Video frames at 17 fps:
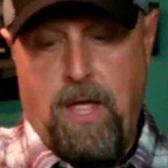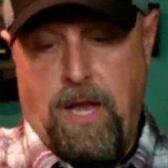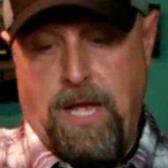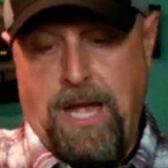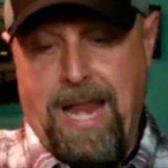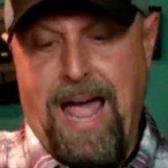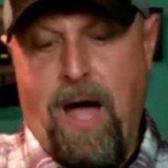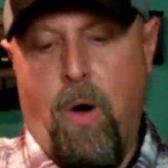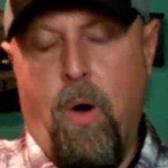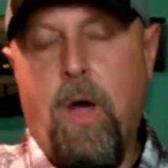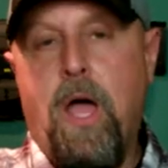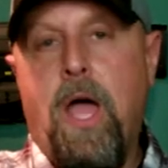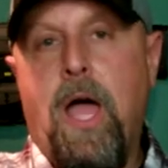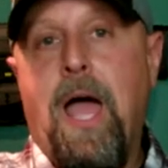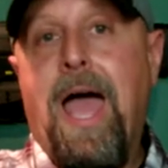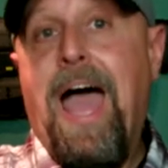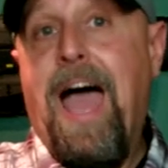Now,
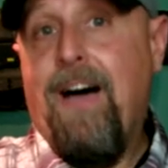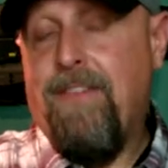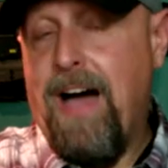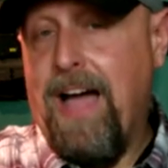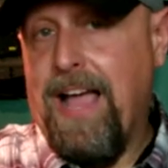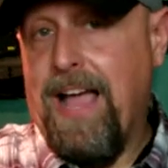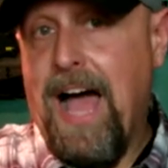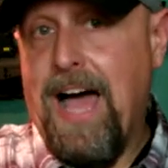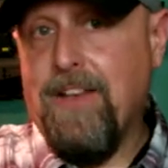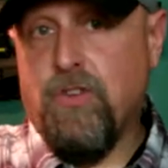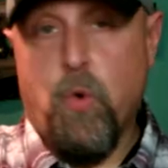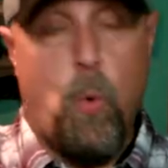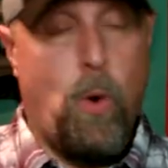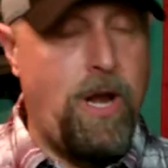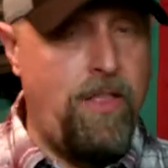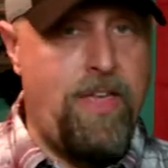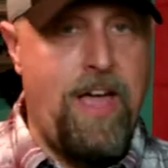have I got
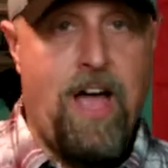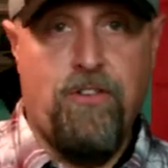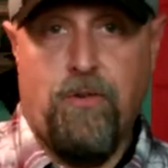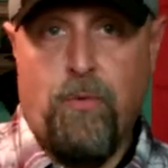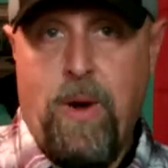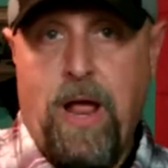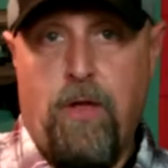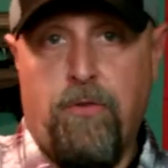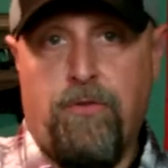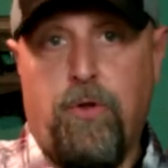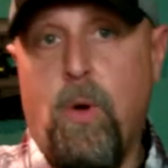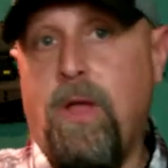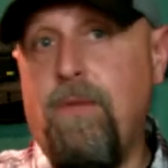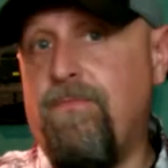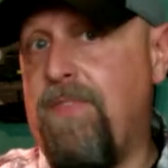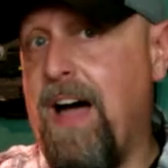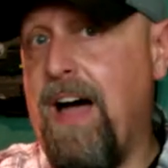20,000 rounds through
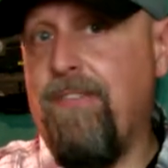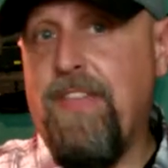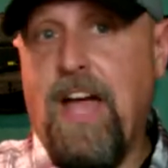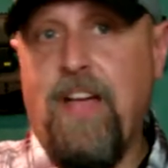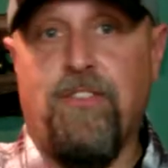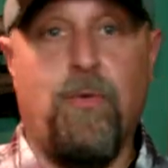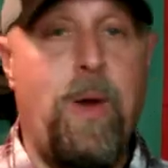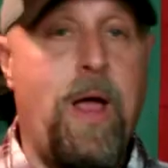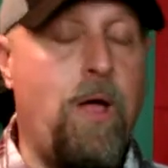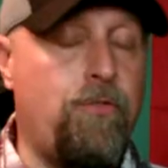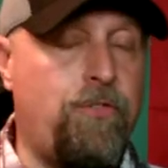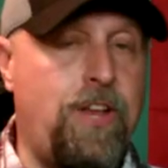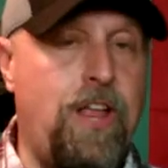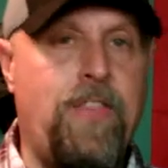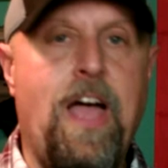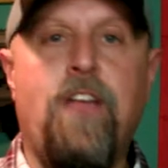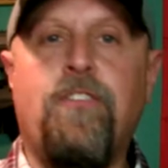it, 5,000 rounds,
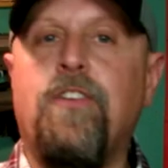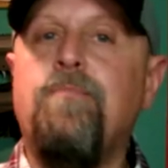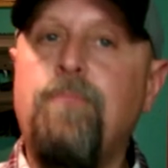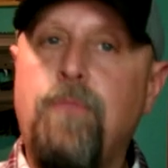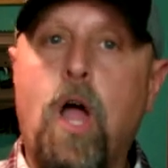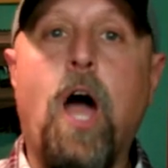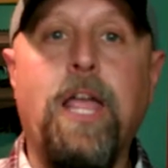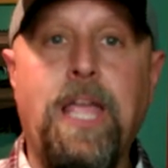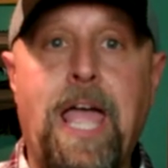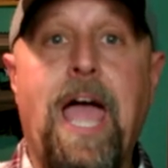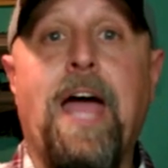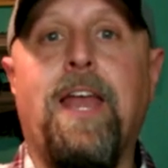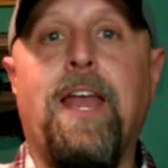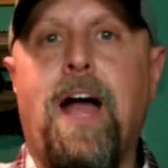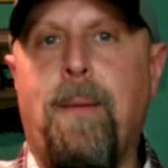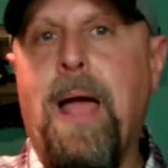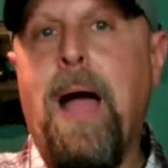10,000? Not yet.
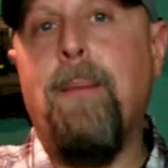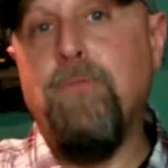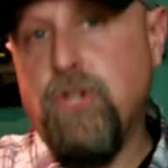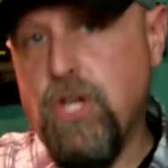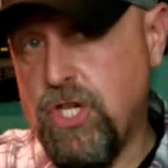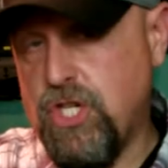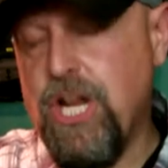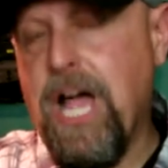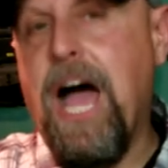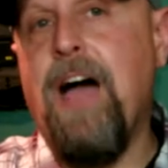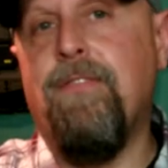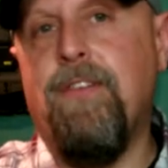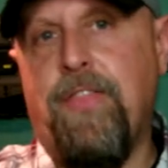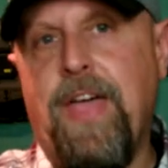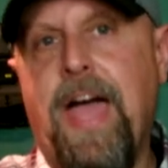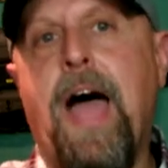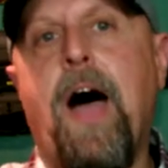I mean, I'm just shy of a
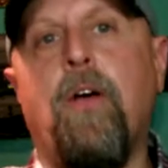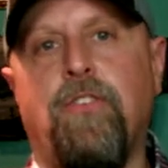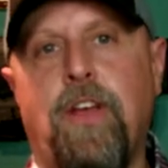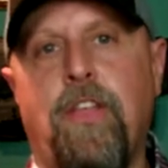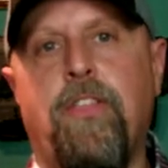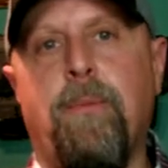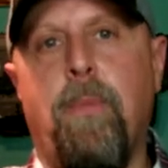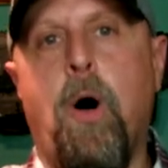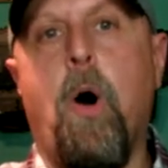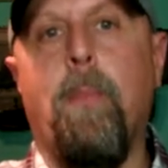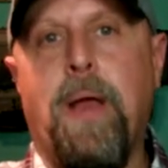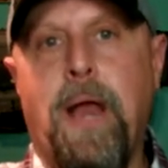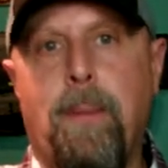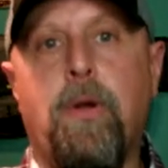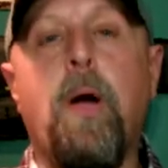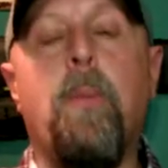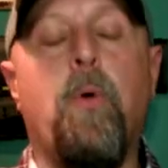1,000 at the
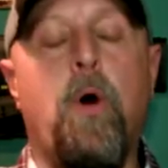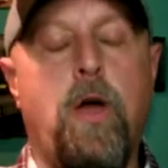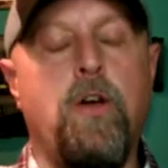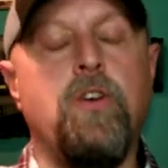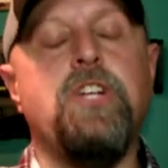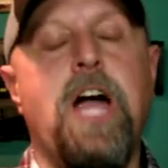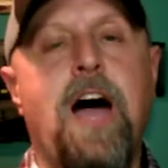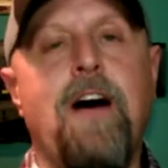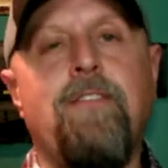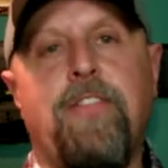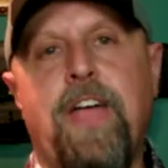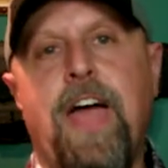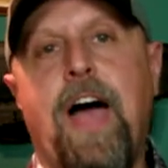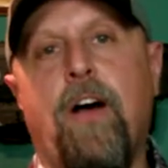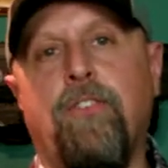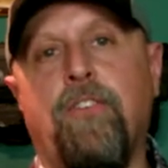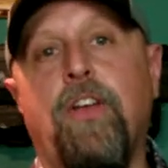moment. I'm a couple hundred shy of a
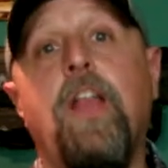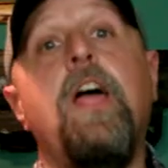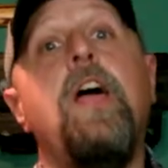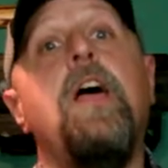1,000.